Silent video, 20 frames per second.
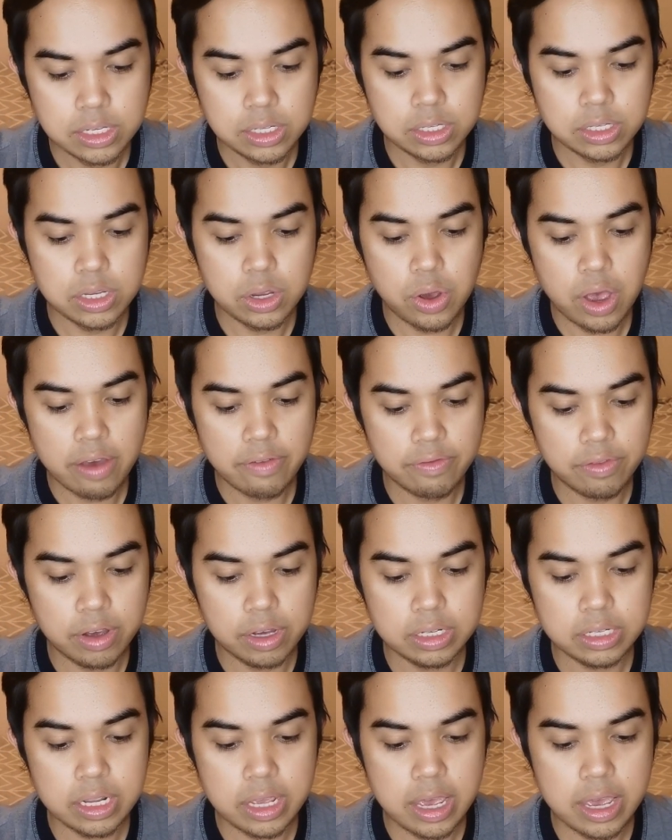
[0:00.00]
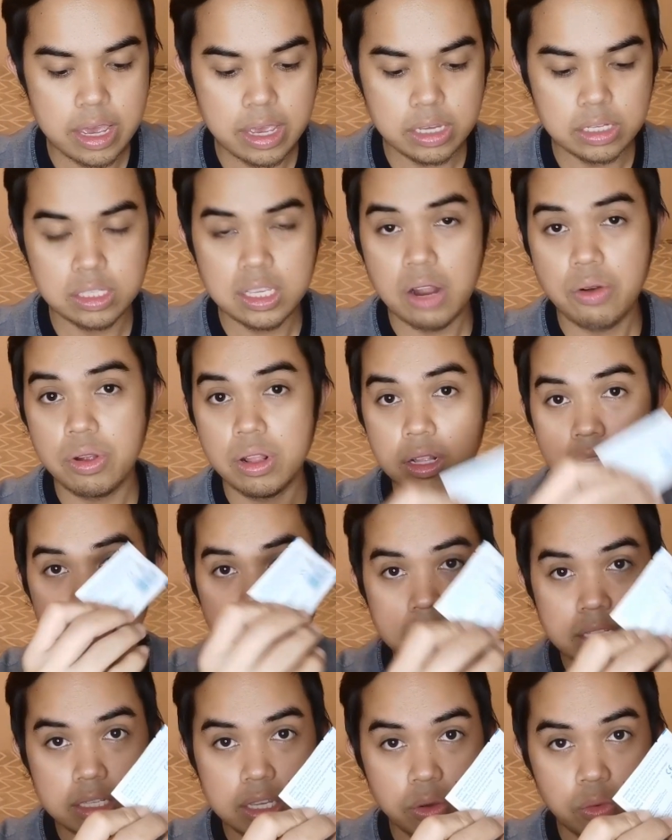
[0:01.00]
So I've got a sterile
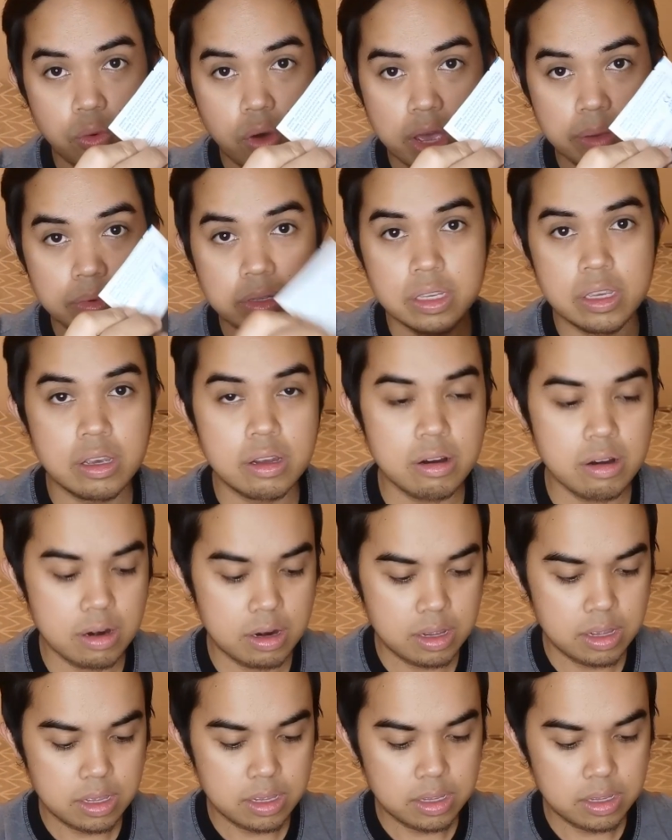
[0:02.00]
cleansing wipes here.